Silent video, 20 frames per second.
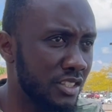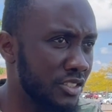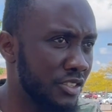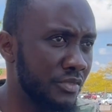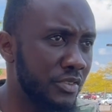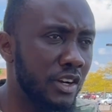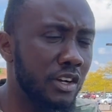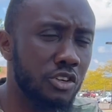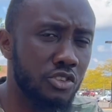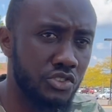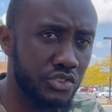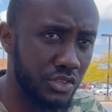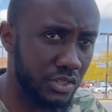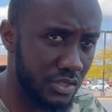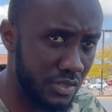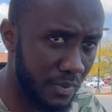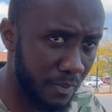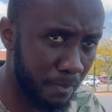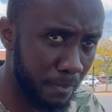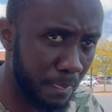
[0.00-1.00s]
different
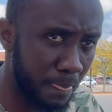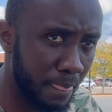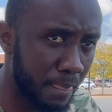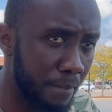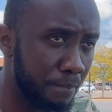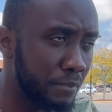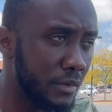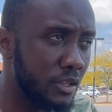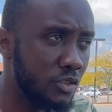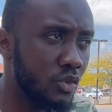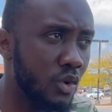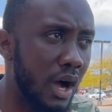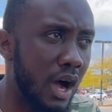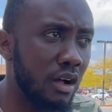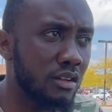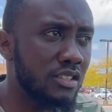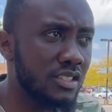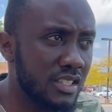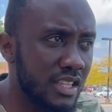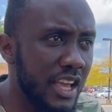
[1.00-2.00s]
countries. So I
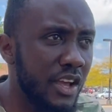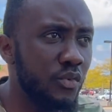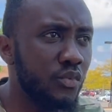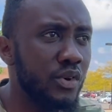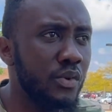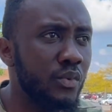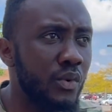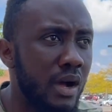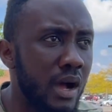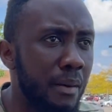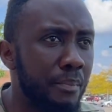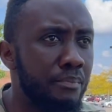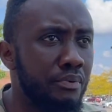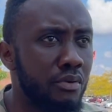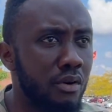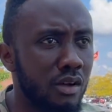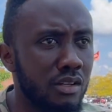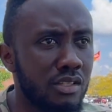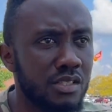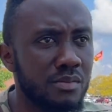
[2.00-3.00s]
would say we were
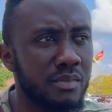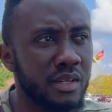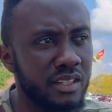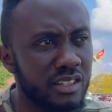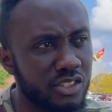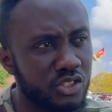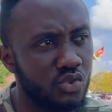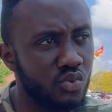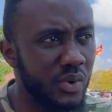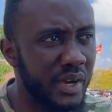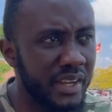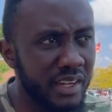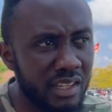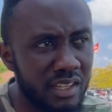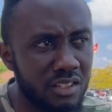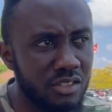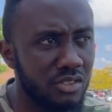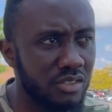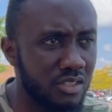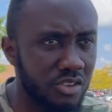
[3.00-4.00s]
approximately
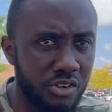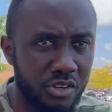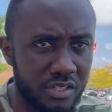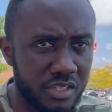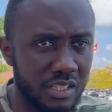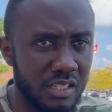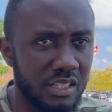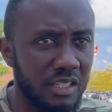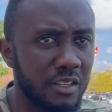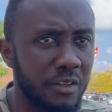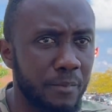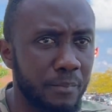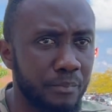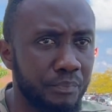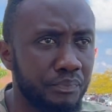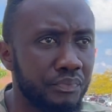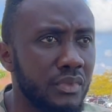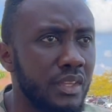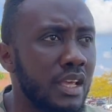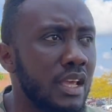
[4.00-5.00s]
20 to 30.
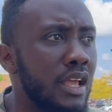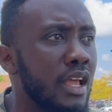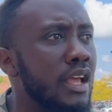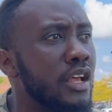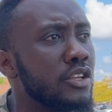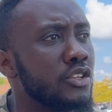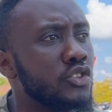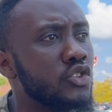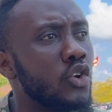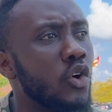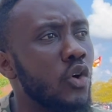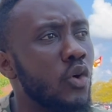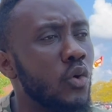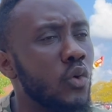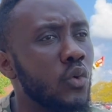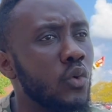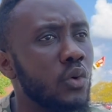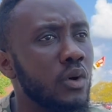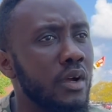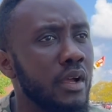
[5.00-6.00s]

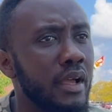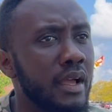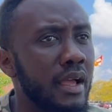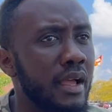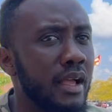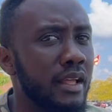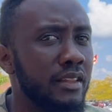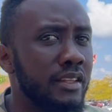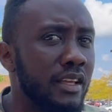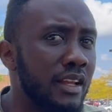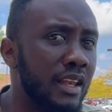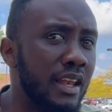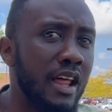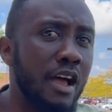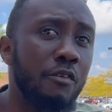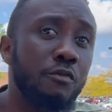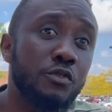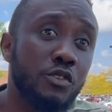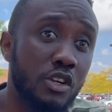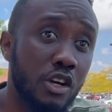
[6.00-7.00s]
So they
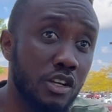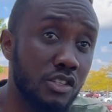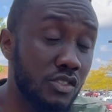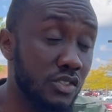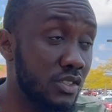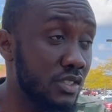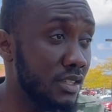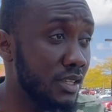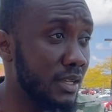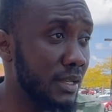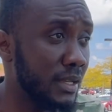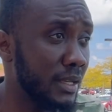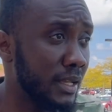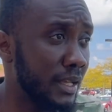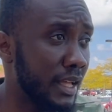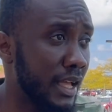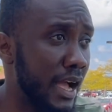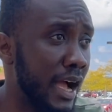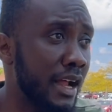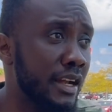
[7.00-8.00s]
left us,
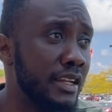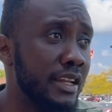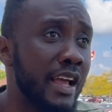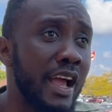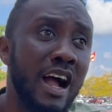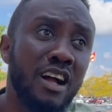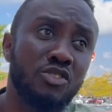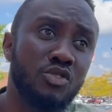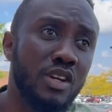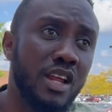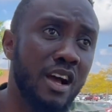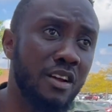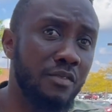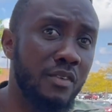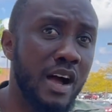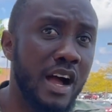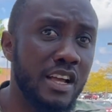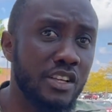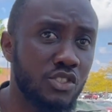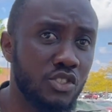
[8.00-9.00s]
and they actually
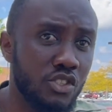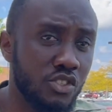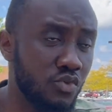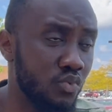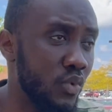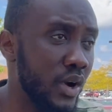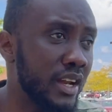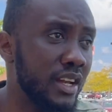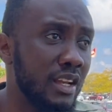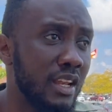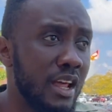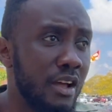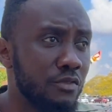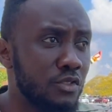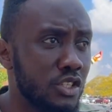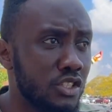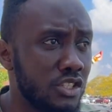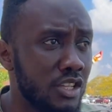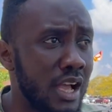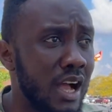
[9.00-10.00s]
advised us, where they left
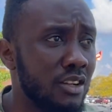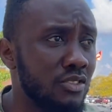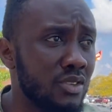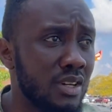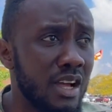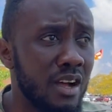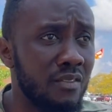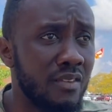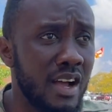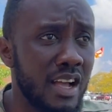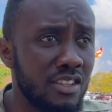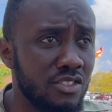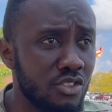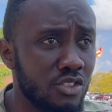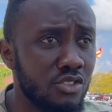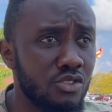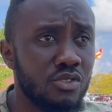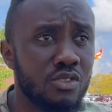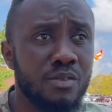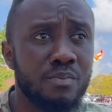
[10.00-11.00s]
us, they actually advised
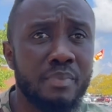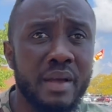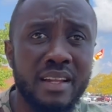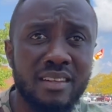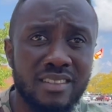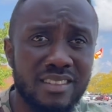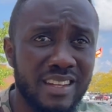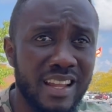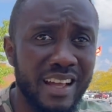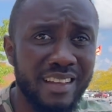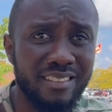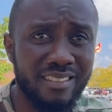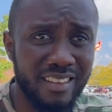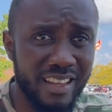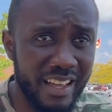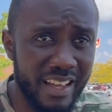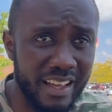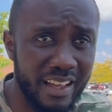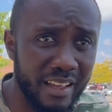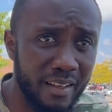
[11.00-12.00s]
us to spend the night
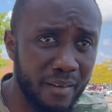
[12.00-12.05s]
there.